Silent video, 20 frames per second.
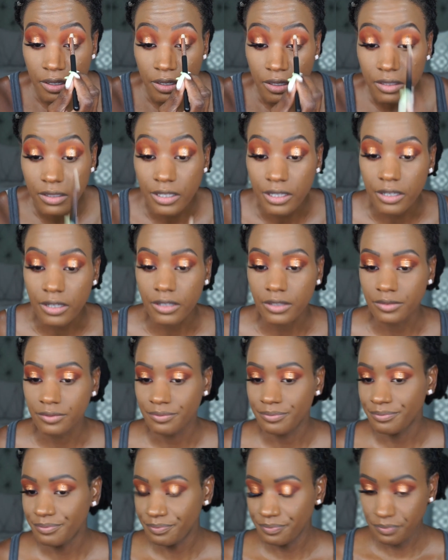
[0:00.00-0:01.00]
Glitter.
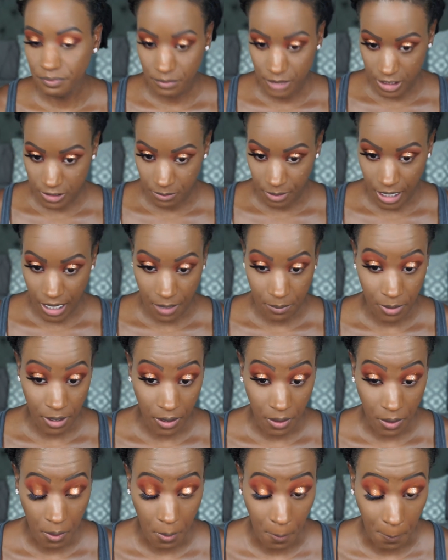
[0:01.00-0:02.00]
Makes me happy.
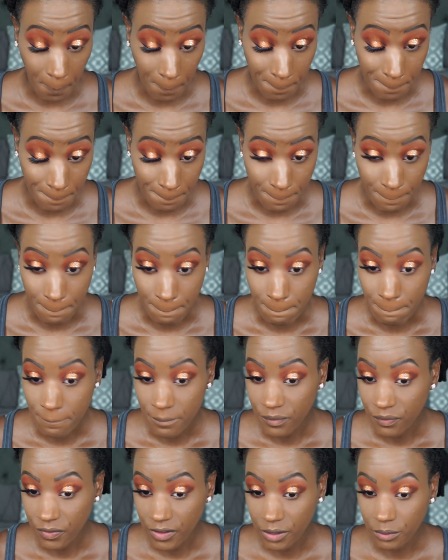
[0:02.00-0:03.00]

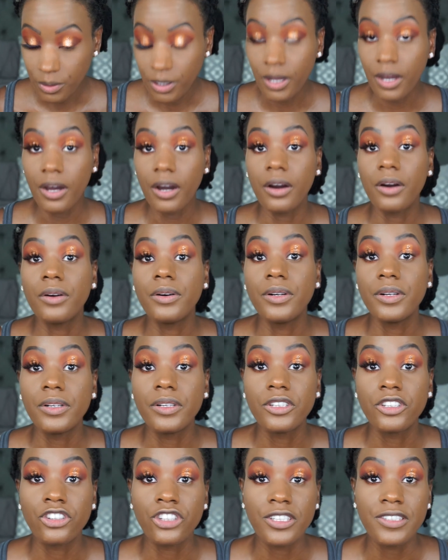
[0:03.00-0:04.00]
There we go.
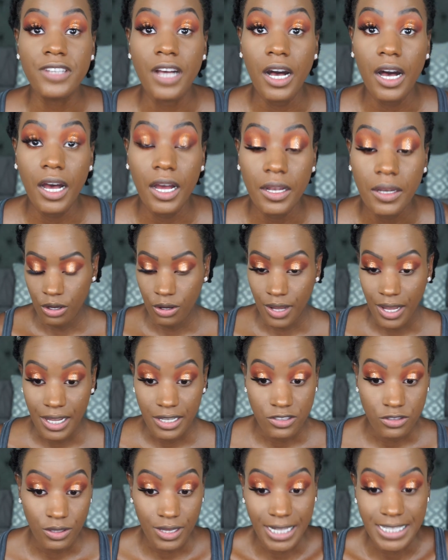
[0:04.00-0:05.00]
She's on. Okay,
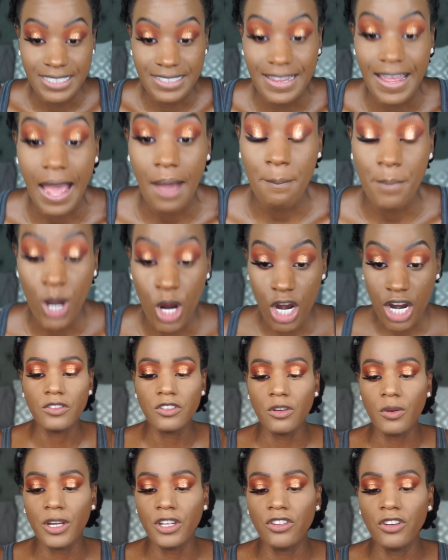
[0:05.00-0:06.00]
so that's that part.
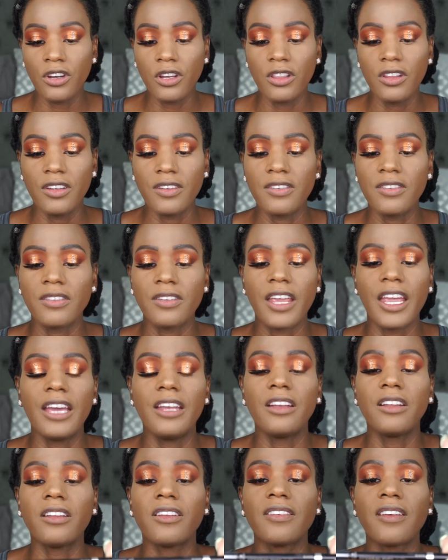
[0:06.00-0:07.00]
So I took this
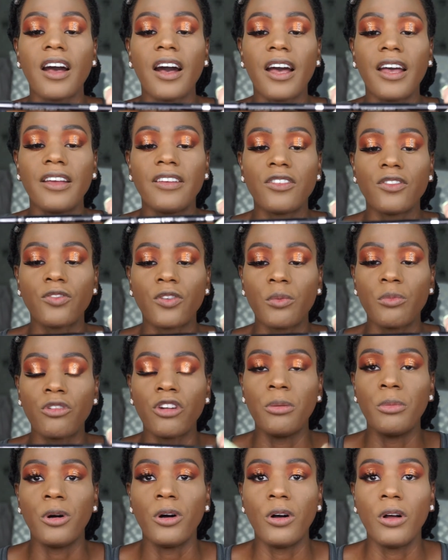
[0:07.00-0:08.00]
Scandalous Eyes from
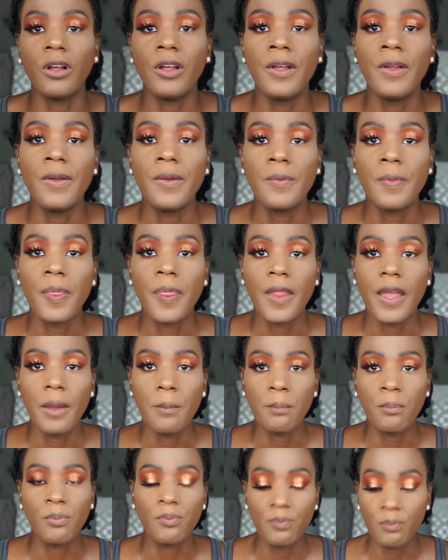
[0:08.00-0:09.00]
Rimmel
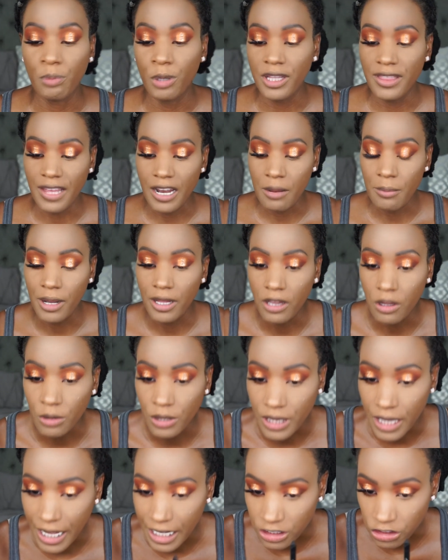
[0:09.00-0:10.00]
and put that on my lower
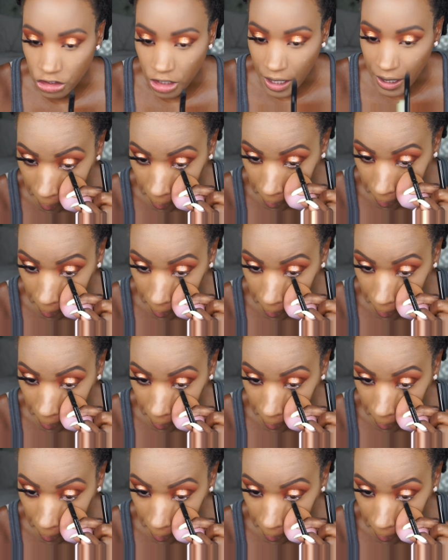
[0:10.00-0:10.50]
lash line.